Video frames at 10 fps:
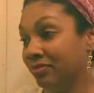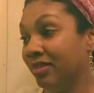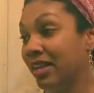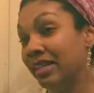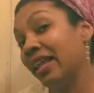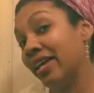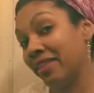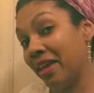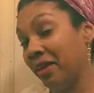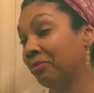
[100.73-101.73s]
I didn't like
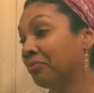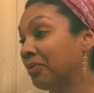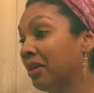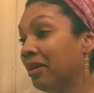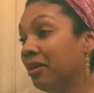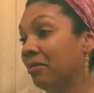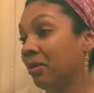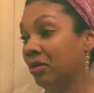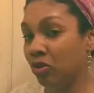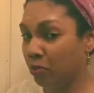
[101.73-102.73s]
that,
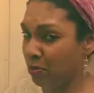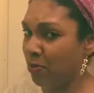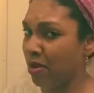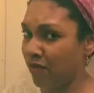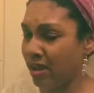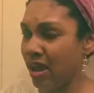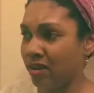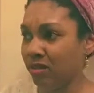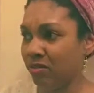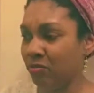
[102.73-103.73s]
but be prepared for that
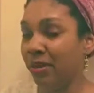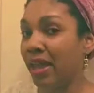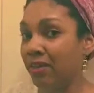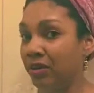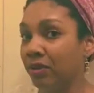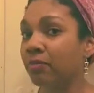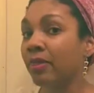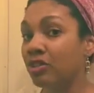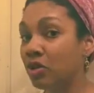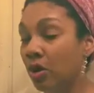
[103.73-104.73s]
kind of behavior.
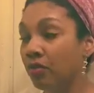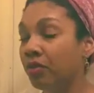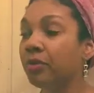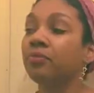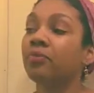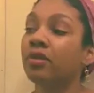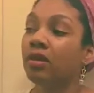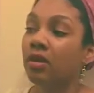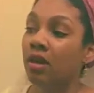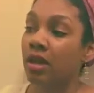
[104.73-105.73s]
Took over,
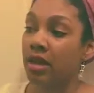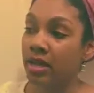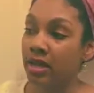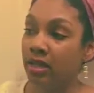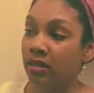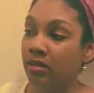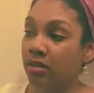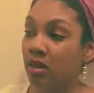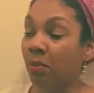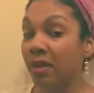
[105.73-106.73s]
and
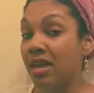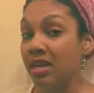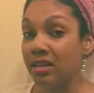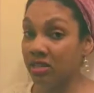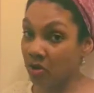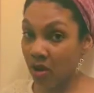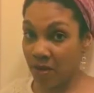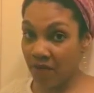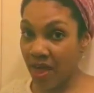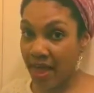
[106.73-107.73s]
the young man, he's going to
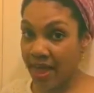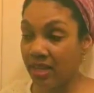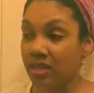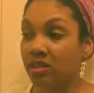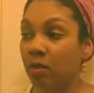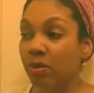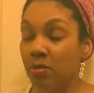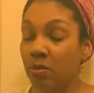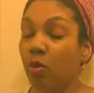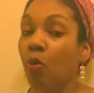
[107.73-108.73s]
be fine. He ended up
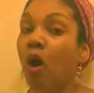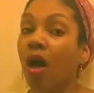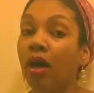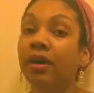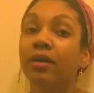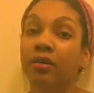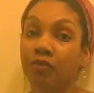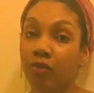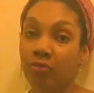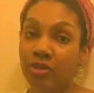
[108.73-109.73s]
being able to walk
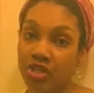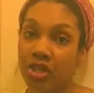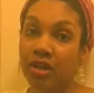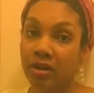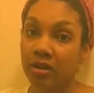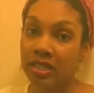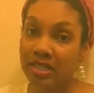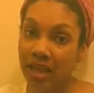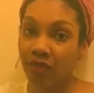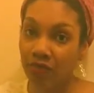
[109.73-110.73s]
from the chair
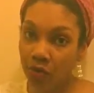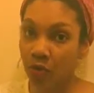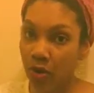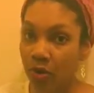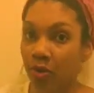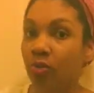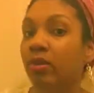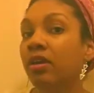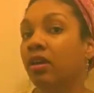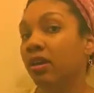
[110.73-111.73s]
inside the funeral
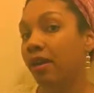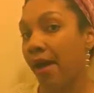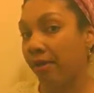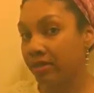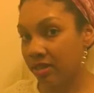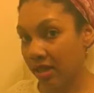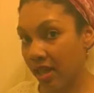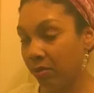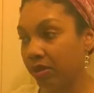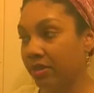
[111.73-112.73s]
home out to the
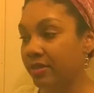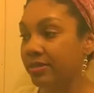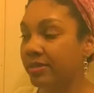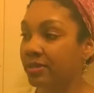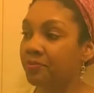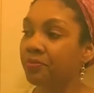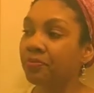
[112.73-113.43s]
ambulance.